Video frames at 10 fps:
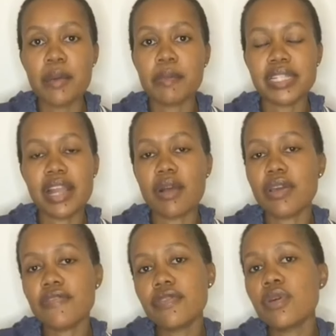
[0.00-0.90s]
But now
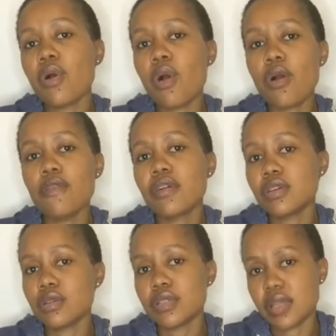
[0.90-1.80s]
if you
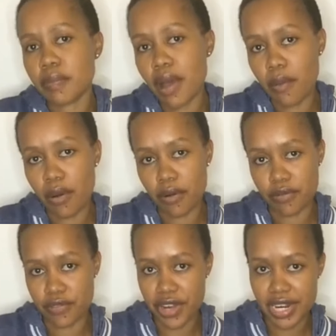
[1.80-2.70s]
overuse the power of
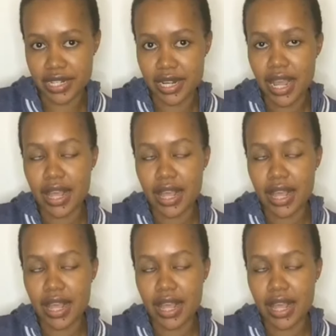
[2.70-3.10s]
red,